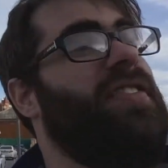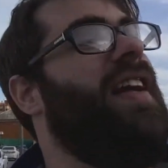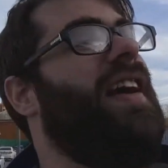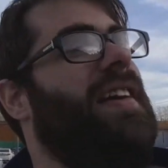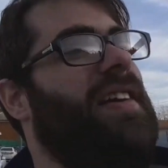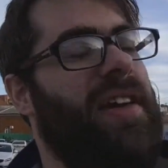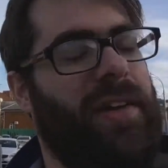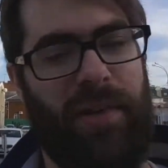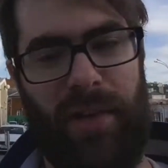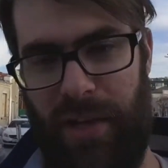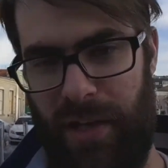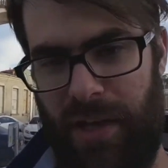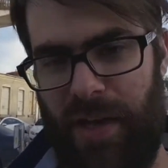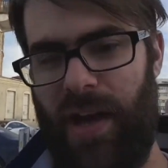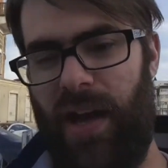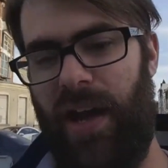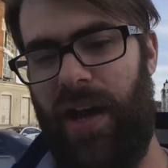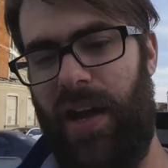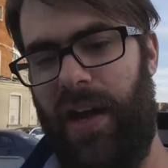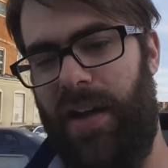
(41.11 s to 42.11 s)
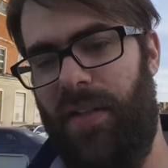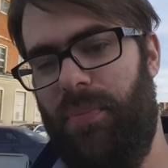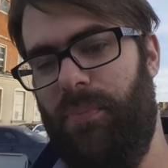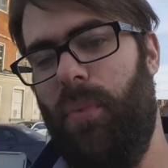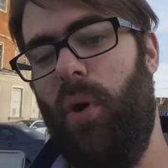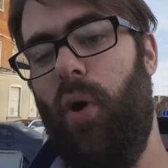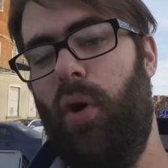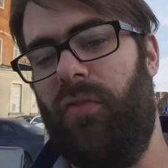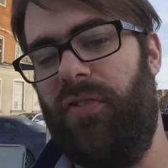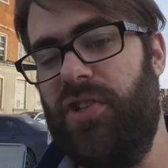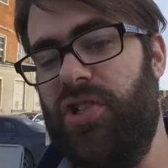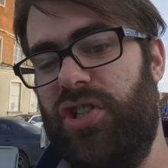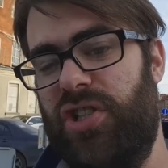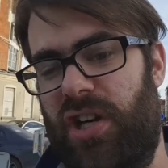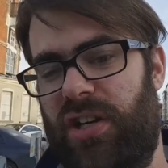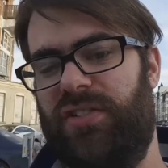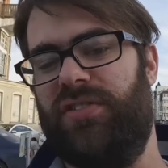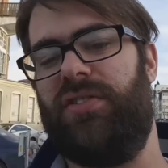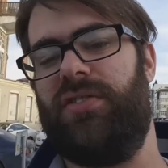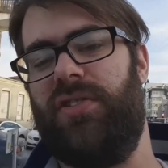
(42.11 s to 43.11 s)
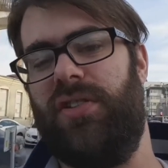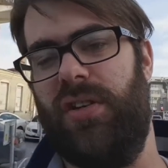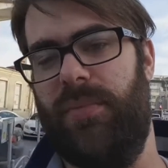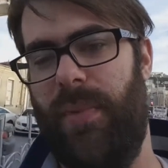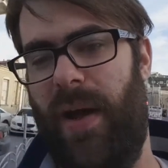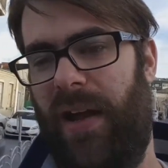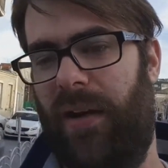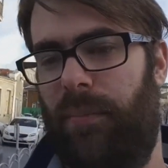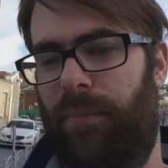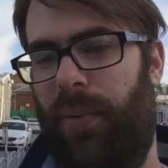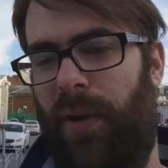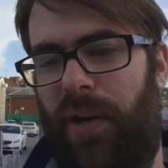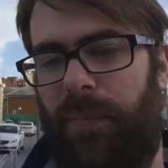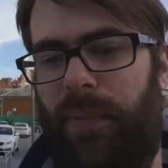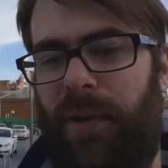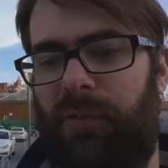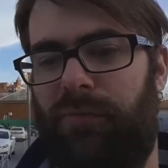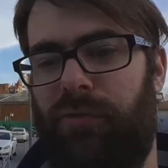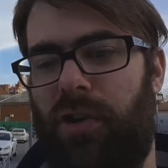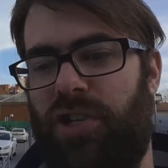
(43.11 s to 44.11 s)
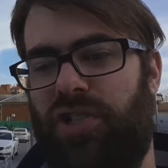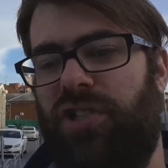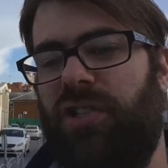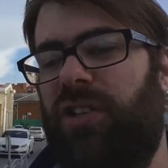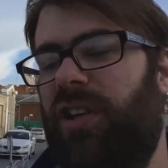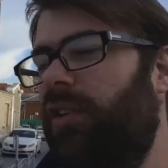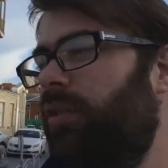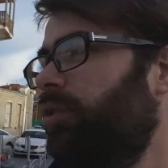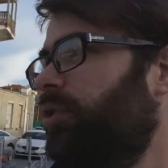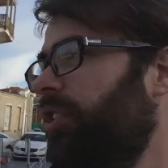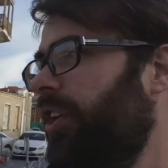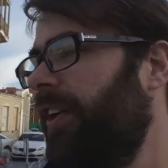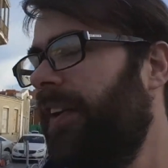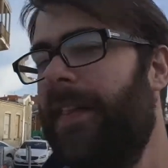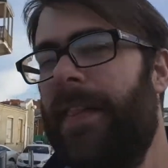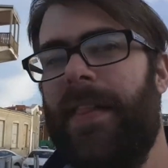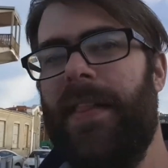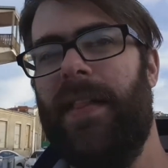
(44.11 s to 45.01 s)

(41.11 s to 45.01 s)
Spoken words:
more than just Tyumen, but a bit of Russian culture.